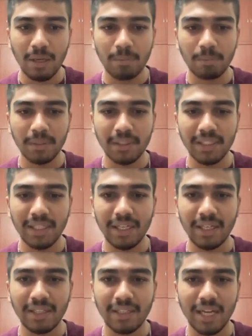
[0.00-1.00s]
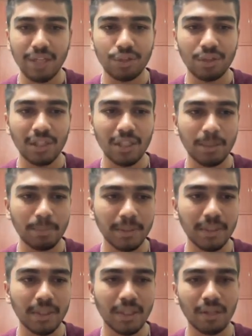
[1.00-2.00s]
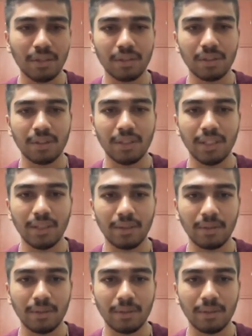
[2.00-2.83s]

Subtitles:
but they aren't actually appearing on the screen.